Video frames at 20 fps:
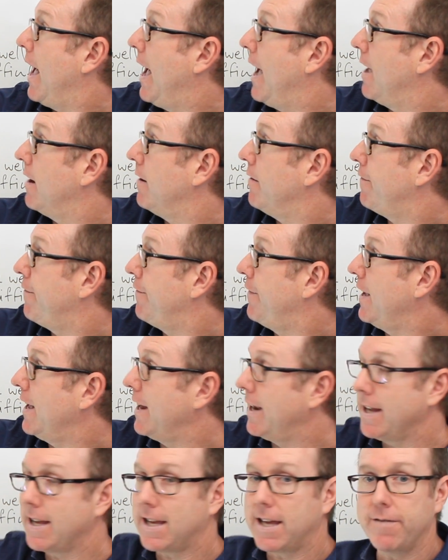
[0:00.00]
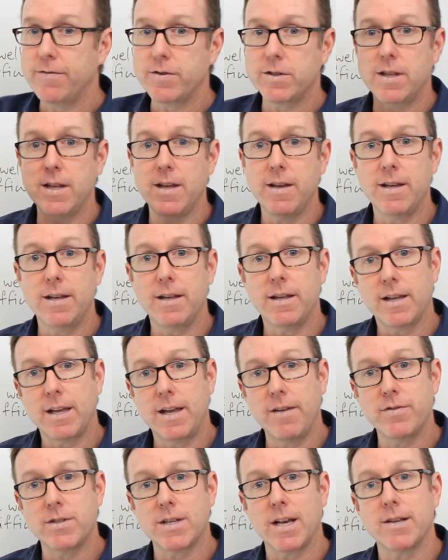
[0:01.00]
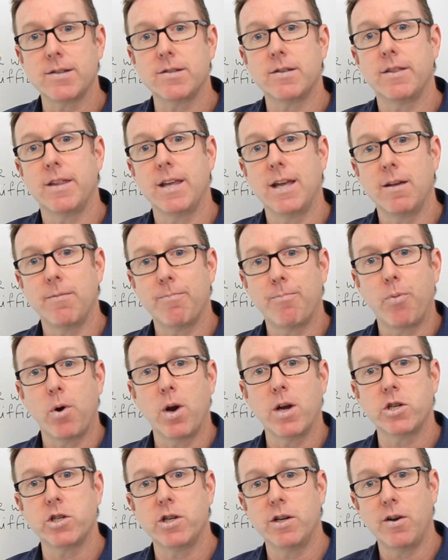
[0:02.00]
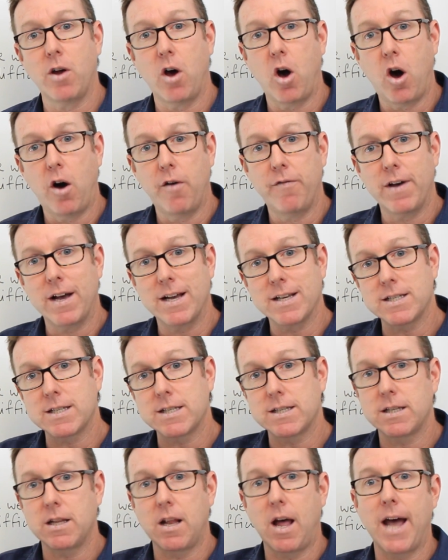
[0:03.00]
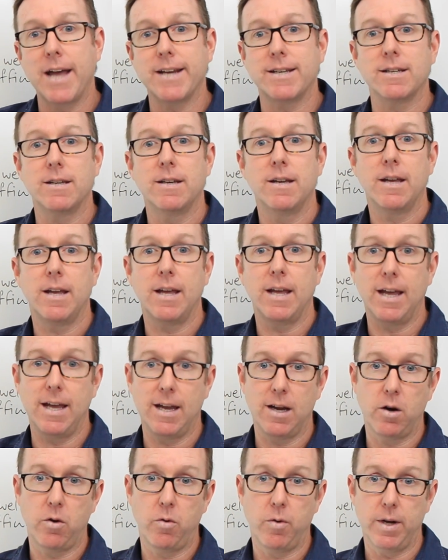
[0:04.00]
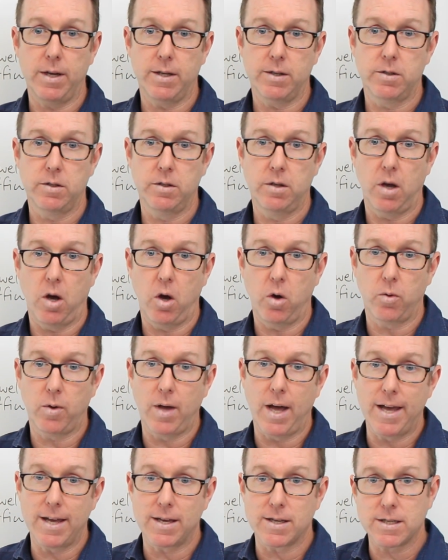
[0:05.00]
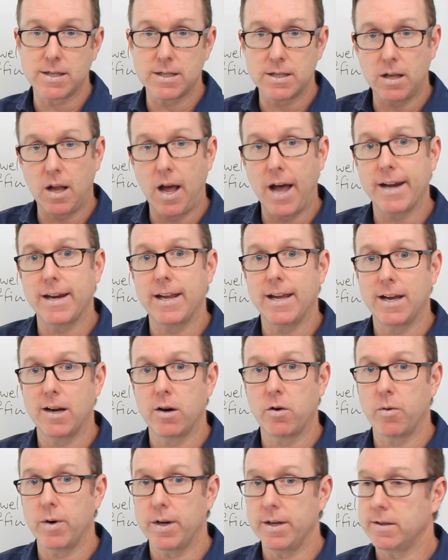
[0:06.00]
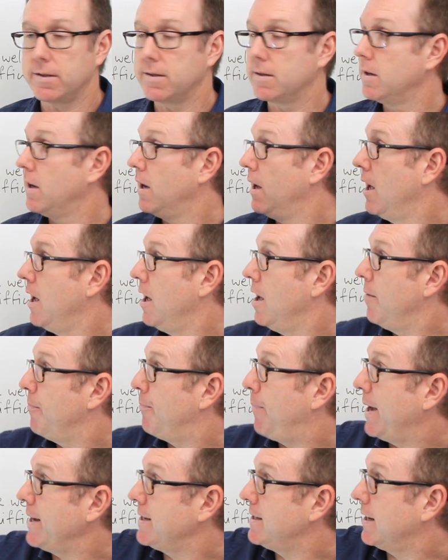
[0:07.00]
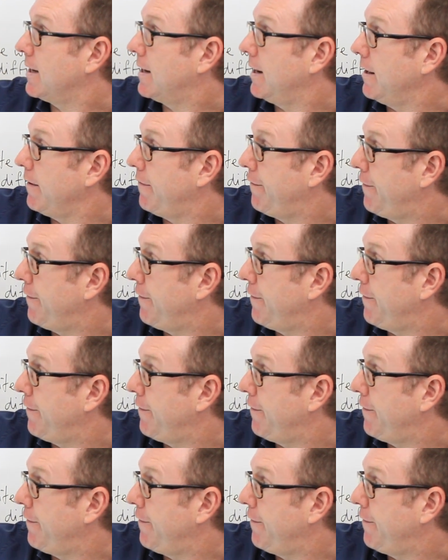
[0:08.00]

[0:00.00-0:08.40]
And fairly gives us the impression of a slight increase, okay? A slight increase. Basically,